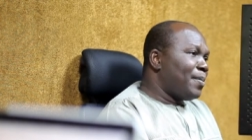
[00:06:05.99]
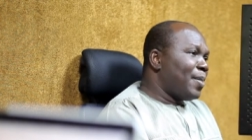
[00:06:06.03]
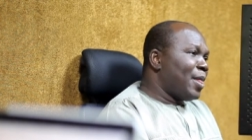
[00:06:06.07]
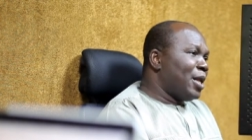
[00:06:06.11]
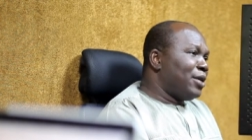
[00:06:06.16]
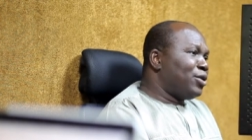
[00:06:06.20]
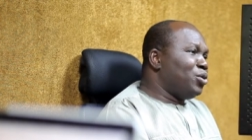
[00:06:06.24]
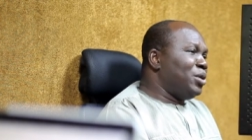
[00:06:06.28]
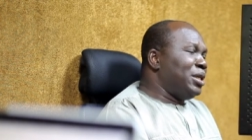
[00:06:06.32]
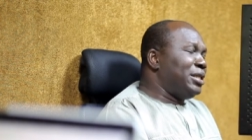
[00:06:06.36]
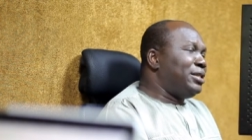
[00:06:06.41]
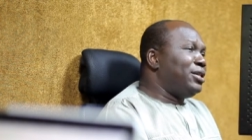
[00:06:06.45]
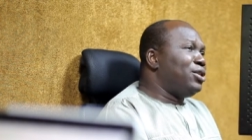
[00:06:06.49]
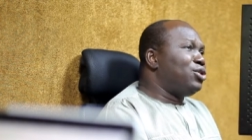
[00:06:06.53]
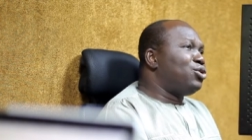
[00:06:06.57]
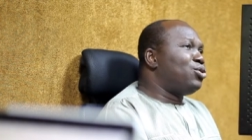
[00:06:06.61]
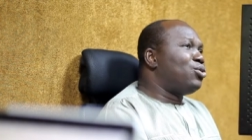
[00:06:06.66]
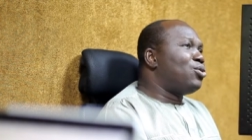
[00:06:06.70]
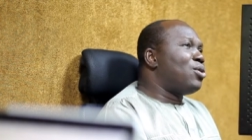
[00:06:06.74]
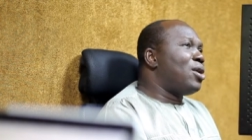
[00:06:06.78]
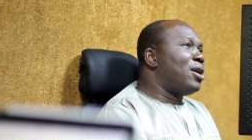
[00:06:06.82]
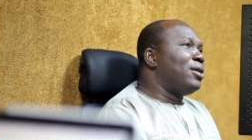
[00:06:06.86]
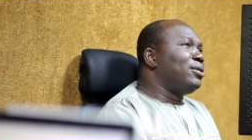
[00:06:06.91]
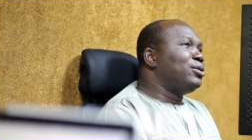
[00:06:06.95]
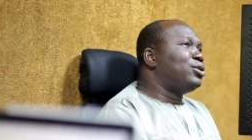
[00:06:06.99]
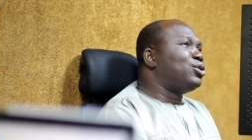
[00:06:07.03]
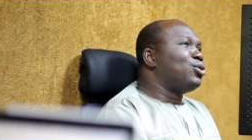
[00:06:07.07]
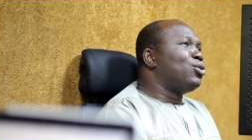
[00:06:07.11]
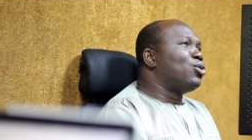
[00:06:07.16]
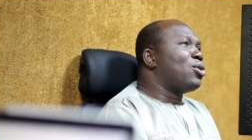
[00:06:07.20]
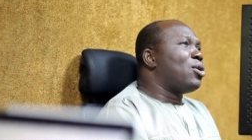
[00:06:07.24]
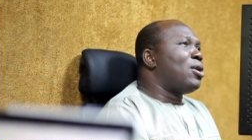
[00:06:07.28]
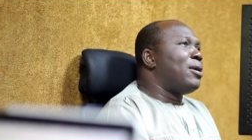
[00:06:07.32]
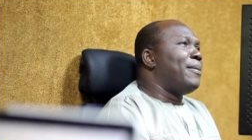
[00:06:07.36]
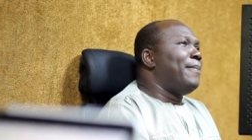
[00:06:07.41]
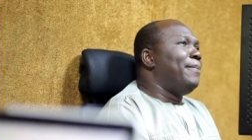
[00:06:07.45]
So it is wrong to
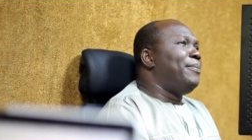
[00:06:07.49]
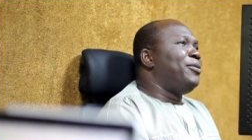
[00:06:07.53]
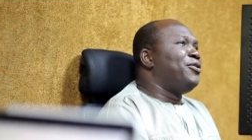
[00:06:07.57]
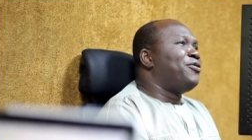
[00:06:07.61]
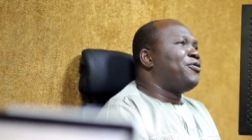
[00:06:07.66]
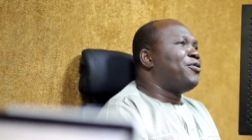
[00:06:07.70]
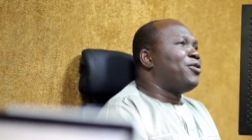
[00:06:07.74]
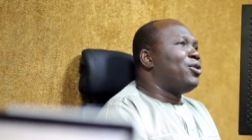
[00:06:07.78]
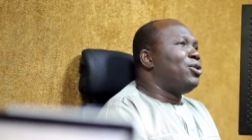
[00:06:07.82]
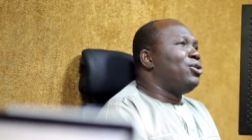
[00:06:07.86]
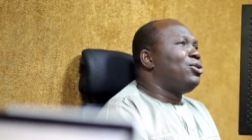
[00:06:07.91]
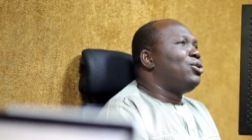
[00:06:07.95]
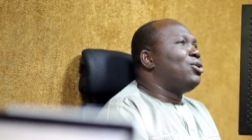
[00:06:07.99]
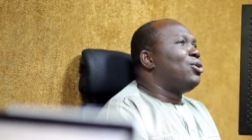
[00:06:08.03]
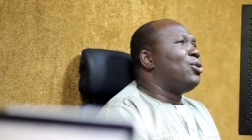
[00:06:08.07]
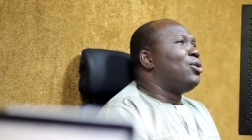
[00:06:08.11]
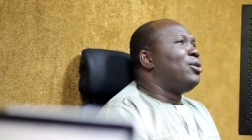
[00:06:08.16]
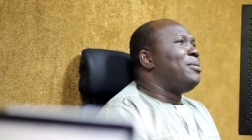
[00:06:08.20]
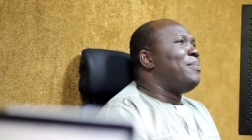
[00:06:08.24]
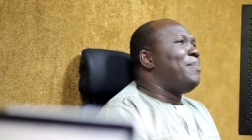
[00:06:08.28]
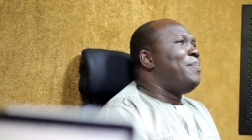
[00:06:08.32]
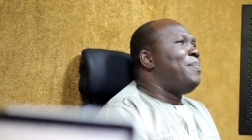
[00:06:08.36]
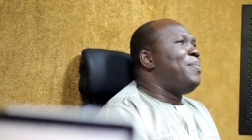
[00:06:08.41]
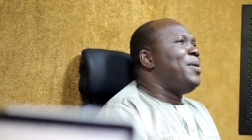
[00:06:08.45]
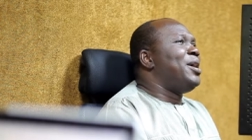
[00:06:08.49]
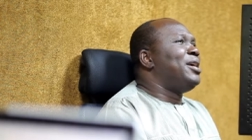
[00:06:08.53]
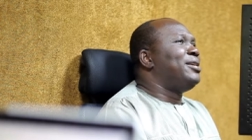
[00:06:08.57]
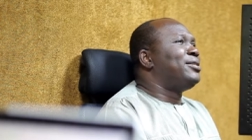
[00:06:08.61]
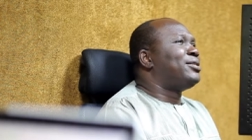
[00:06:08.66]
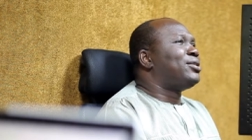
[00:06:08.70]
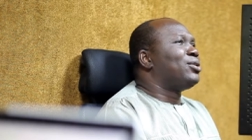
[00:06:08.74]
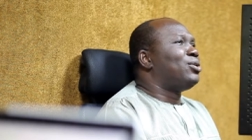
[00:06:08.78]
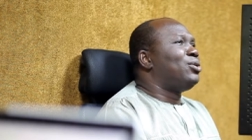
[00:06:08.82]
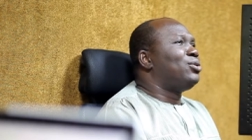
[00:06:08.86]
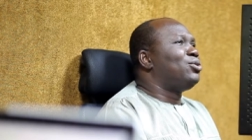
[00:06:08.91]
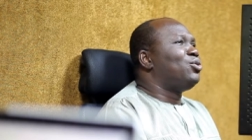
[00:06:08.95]
come before God based
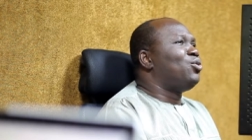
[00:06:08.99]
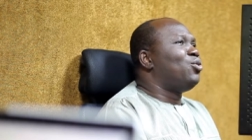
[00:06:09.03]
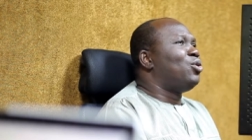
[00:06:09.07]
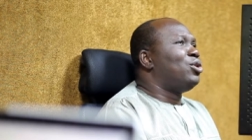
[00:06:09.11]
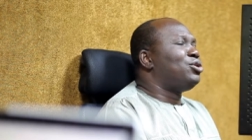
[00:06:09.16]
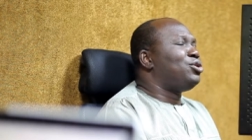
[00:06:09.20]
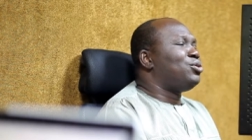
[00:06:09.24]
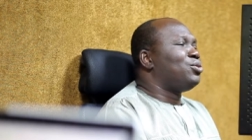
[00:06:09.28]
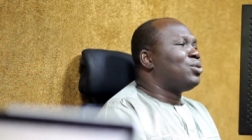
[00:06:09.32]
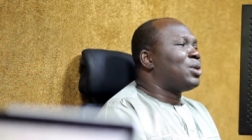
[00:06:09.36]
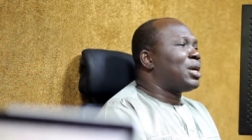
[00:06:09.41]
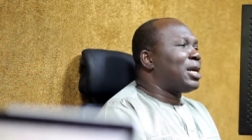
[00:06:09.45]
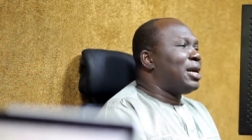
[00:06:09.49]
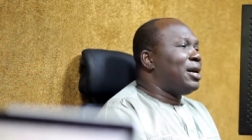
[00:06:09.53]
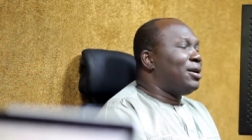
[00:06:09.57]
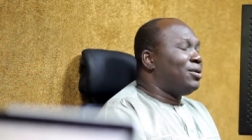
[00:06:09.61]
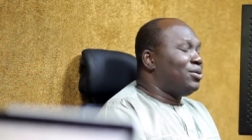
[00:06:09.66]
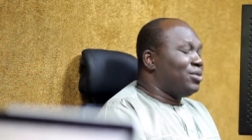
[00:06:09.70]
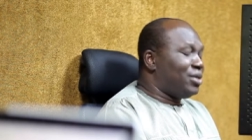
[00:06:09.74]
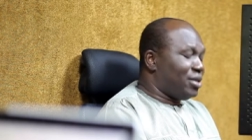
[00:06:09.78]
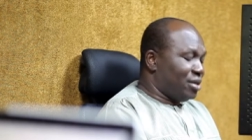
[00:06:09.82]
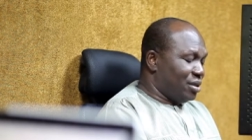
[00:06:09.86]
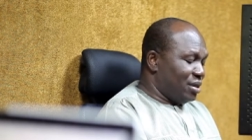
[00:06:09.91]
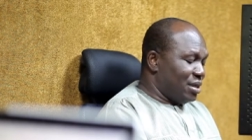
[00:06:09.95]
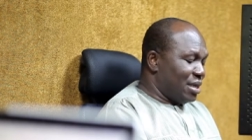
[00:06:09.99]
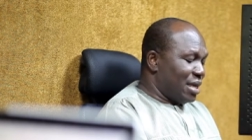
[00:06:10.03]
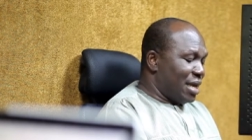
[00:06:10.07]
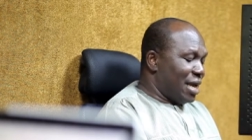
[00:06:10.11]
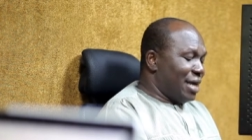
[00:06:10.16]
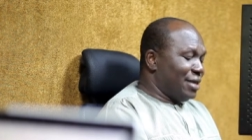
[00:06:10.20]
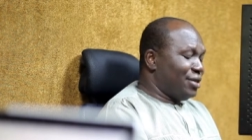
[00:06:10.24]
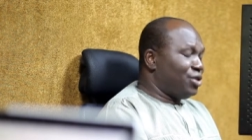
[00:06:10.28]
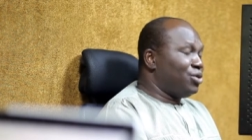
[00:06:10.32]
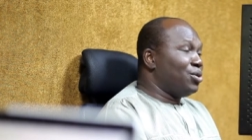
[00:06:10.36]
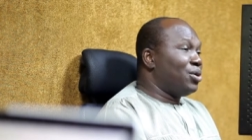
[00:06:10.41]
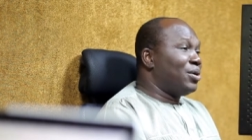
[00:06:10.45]
on what you count
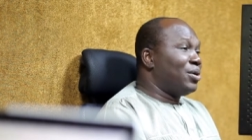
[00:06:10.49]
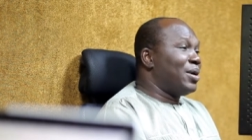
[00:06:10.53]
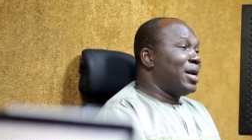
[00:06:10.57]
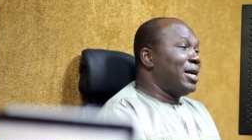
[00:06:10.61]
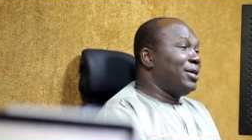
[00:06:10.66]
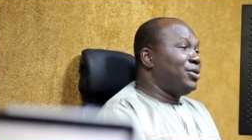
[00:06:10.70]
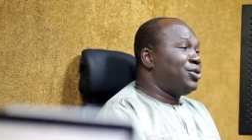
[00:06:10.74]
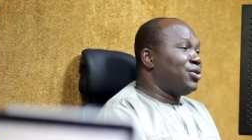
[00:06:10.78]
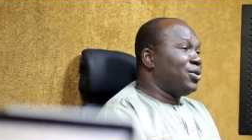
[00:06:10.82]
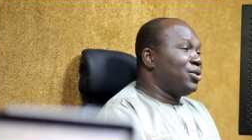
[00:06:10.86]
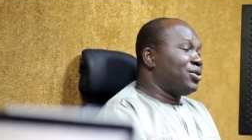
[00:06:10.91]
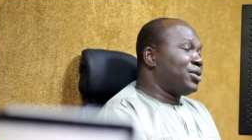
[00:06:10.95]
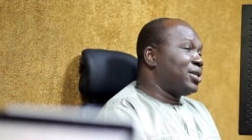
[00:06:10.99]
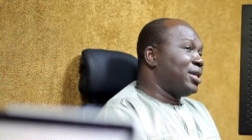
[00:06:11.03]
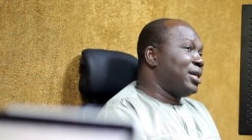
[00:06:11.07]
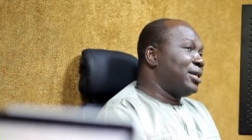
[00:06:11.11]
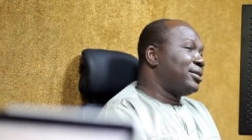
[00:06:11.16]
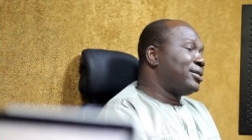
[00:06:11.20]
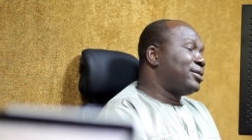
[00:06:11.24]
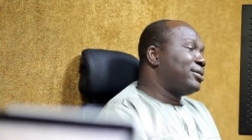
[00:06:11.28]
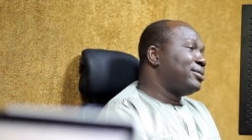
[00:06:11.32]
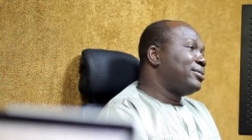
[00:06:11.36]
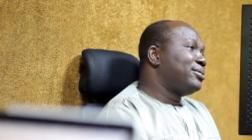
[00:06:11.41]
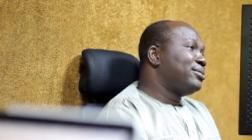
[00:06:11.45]
as your righteousness.